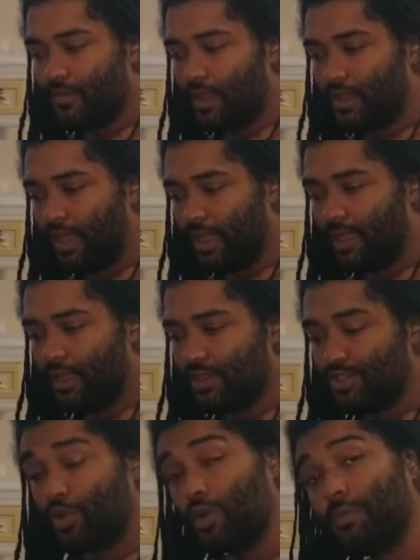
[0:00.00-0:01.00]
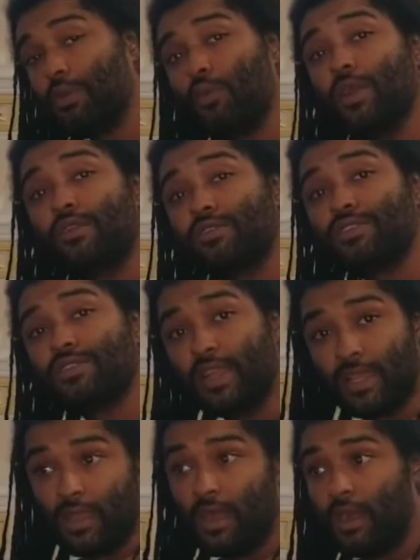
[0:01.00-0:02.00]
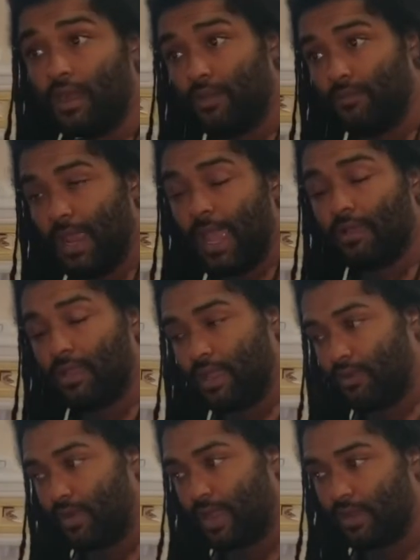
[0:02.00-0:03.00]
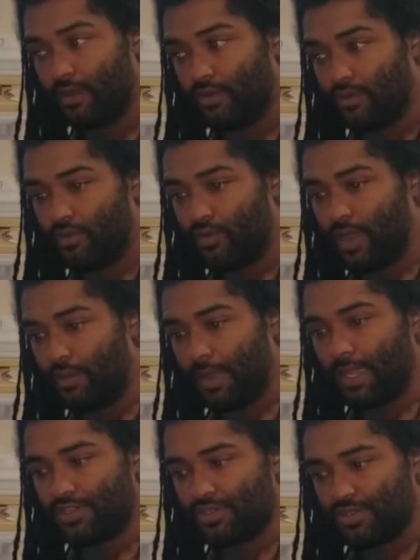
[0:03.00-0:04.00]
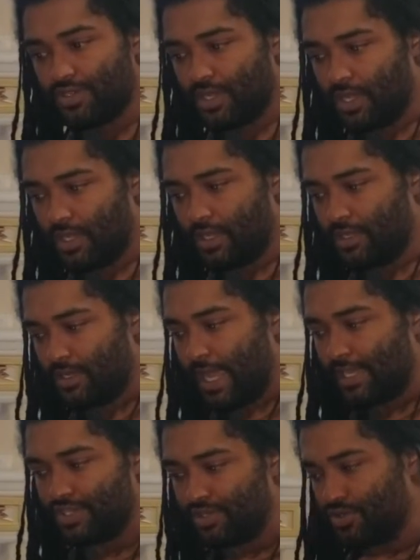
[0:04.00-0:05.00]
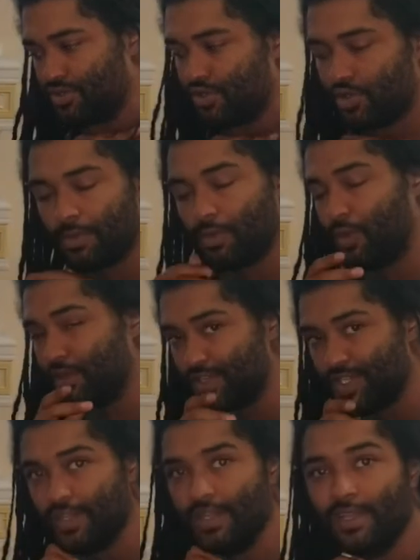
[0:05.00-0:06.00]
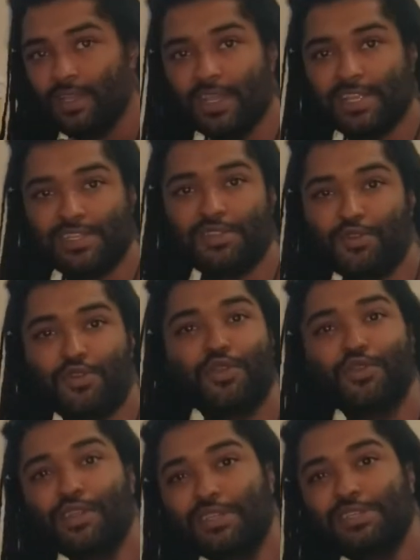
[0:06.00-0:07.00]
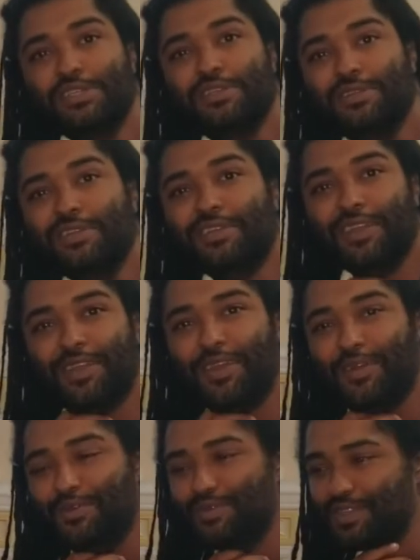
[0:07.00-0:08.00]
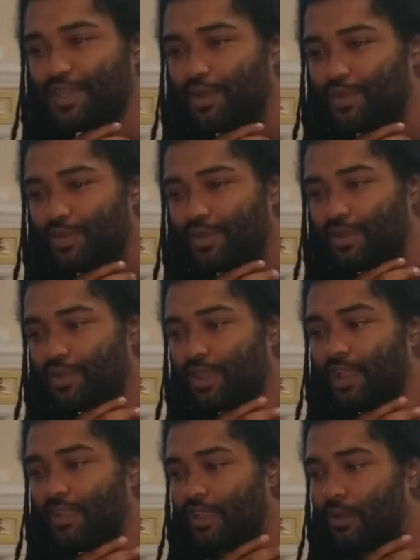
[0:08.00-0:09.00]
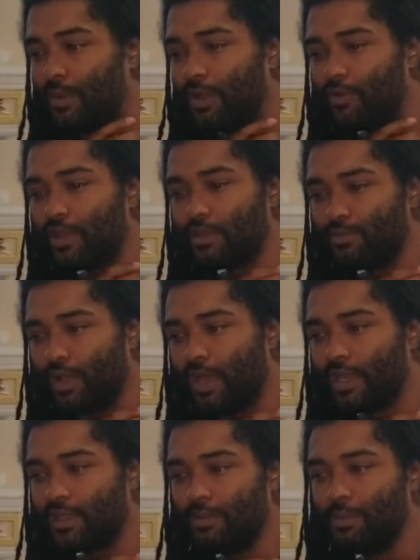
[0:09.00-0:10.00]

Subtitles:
like tournament winners, like grand majors, national tournament winners, it's in their 30s. You know, so they've been around the block. They